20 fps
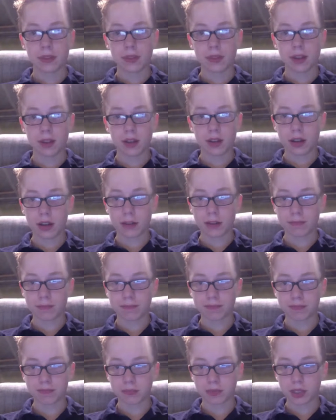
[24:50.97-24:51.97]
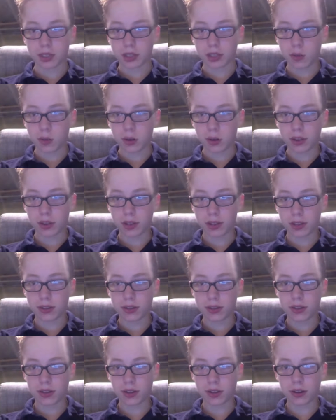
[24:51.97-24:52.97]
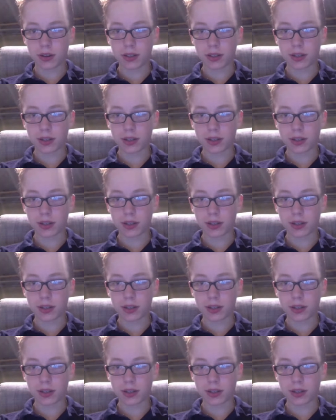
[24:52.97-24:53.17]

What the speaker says: What do you think Cedar is